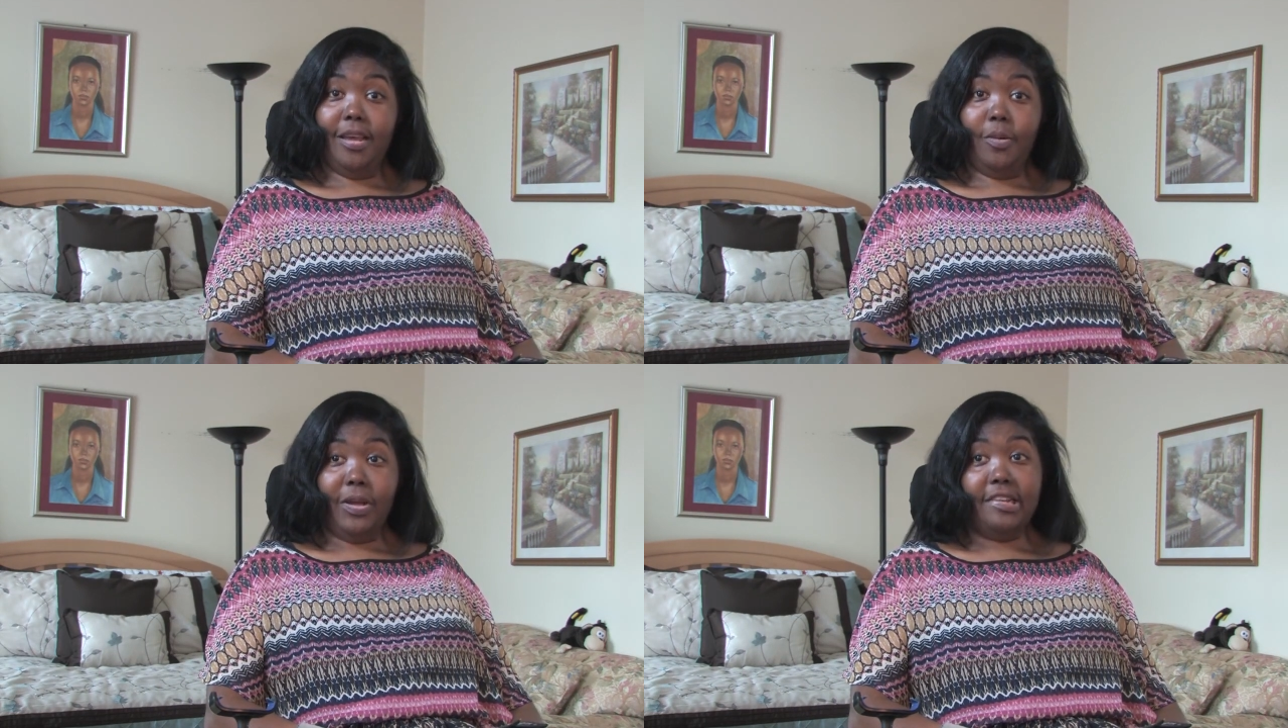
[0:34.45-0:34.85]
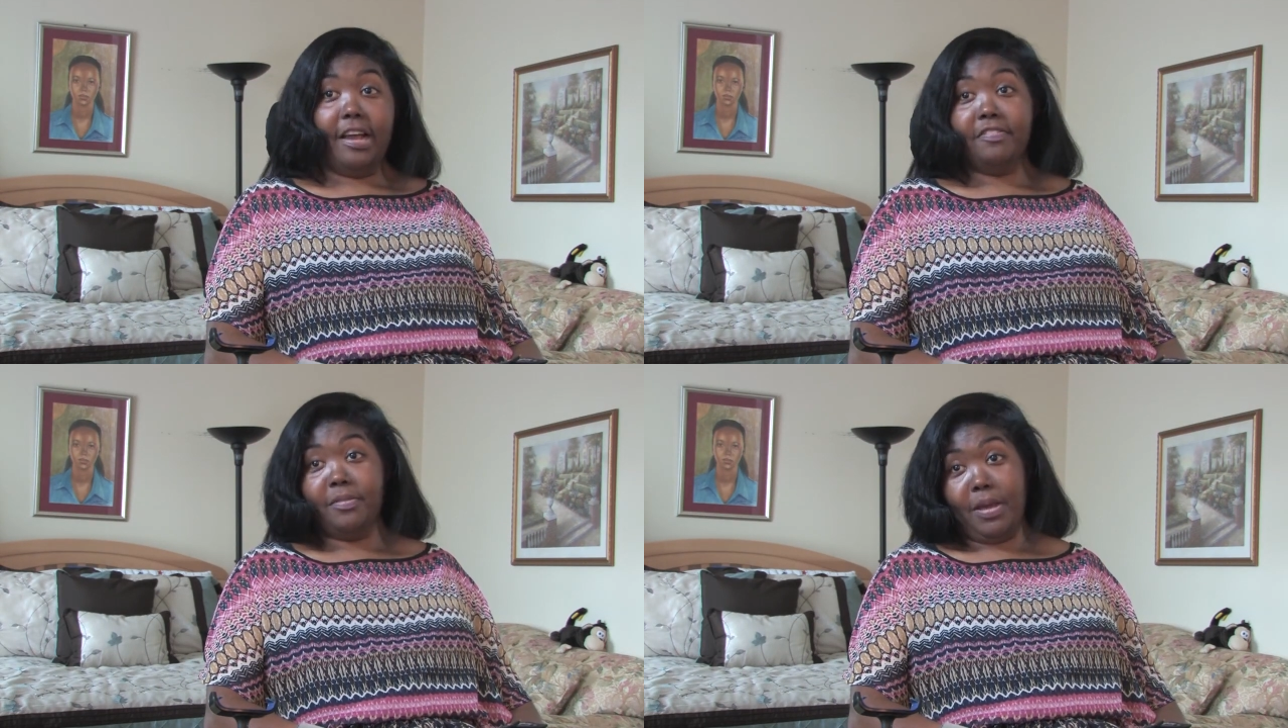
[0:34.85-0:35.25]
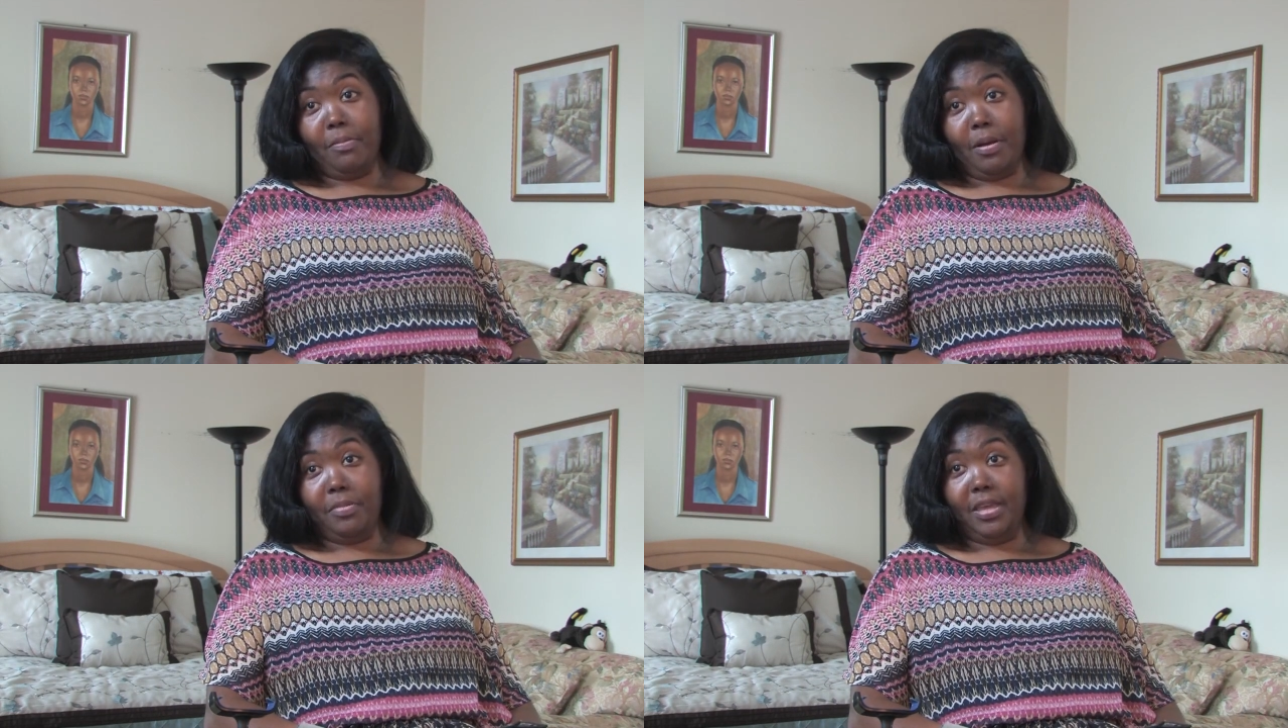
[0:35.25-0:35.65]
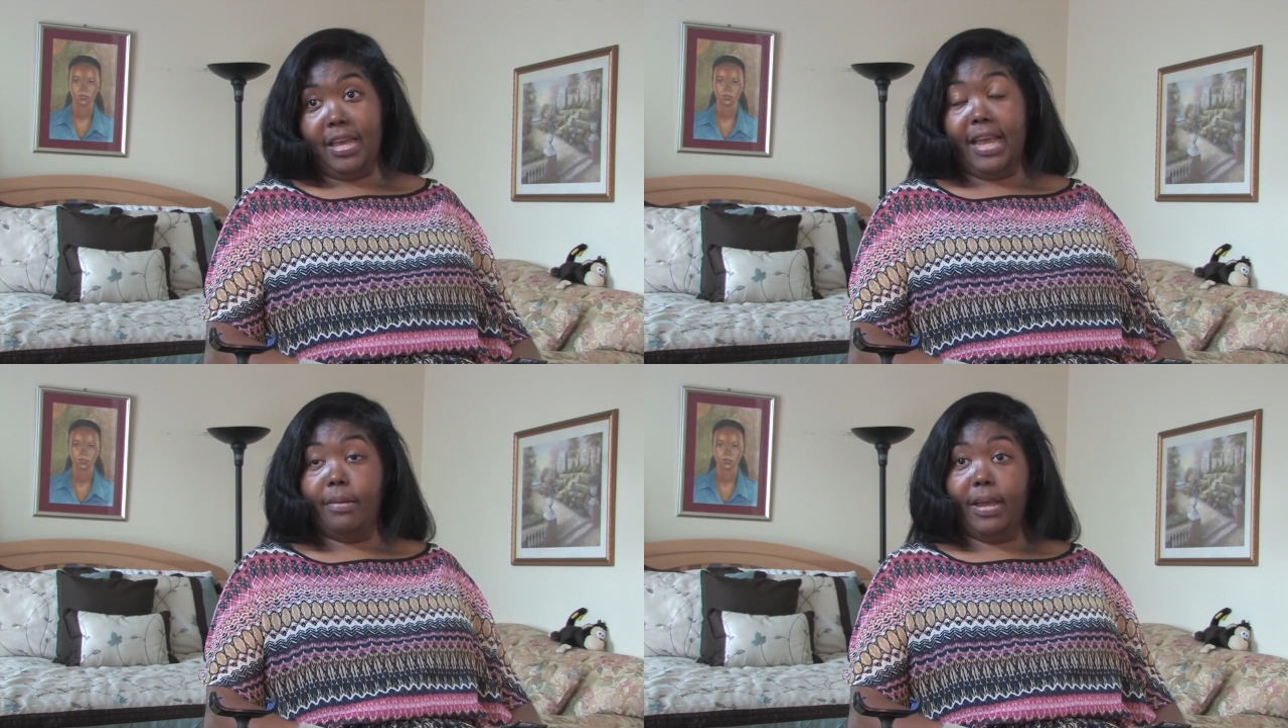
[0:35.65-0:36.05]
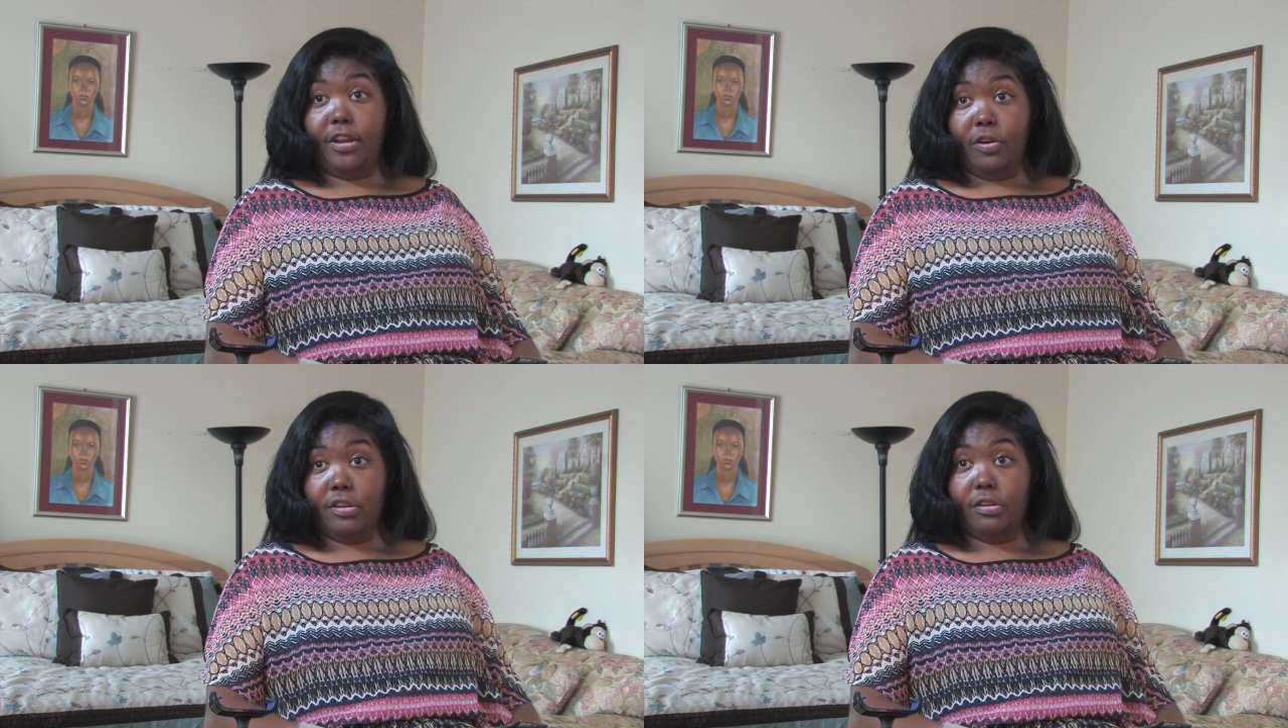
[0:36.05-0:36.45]
went after my mommy and my
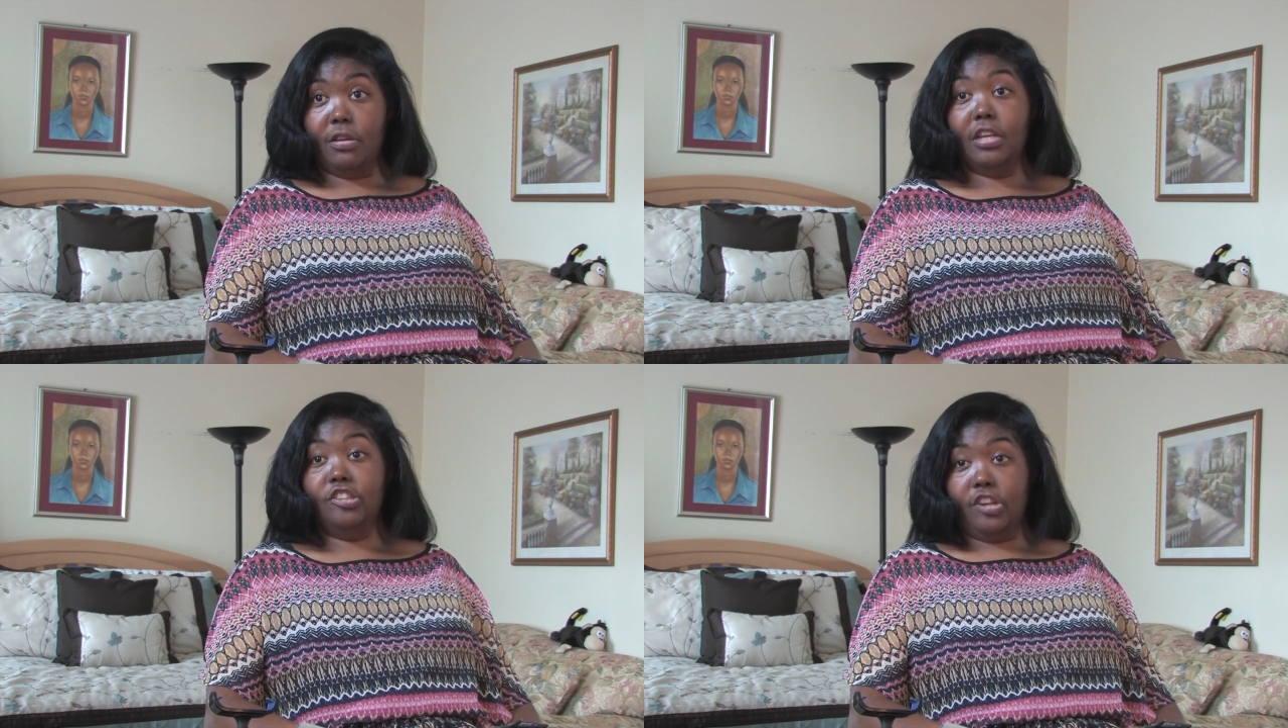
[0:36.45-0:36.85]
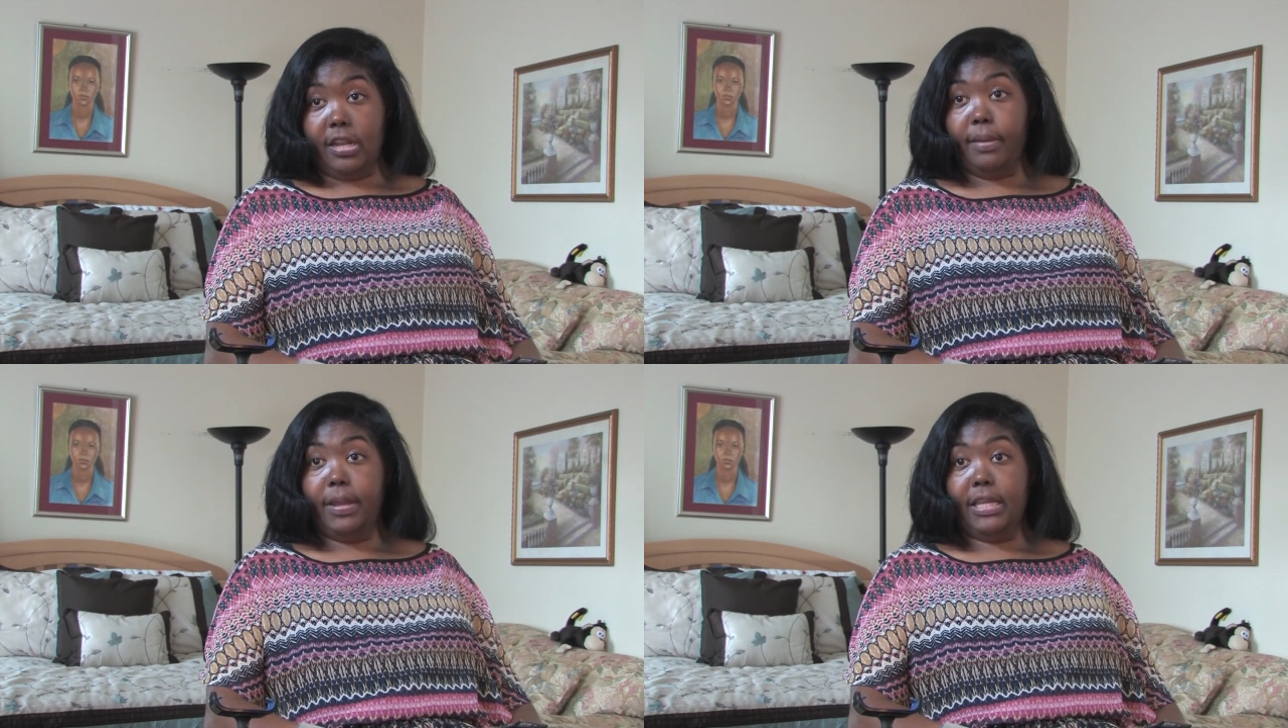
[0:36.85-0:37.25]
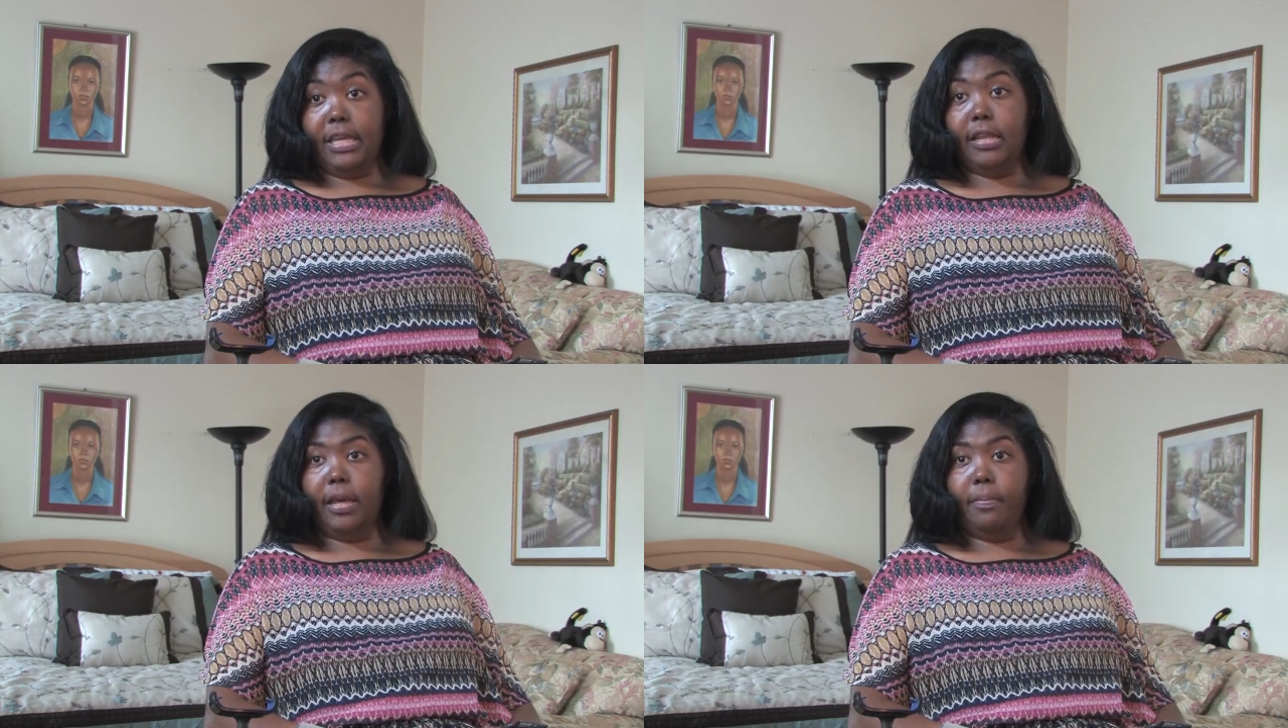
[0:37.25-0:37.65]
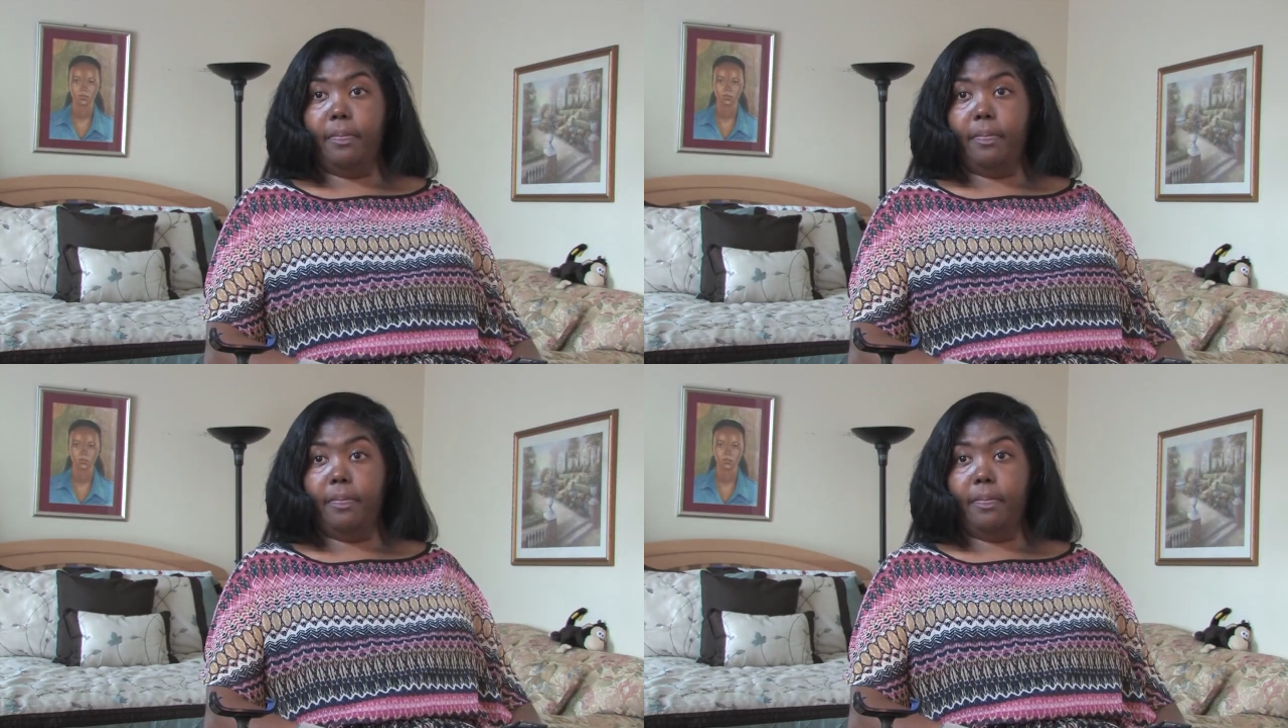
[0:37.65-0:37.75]
daughter, shot them and killed them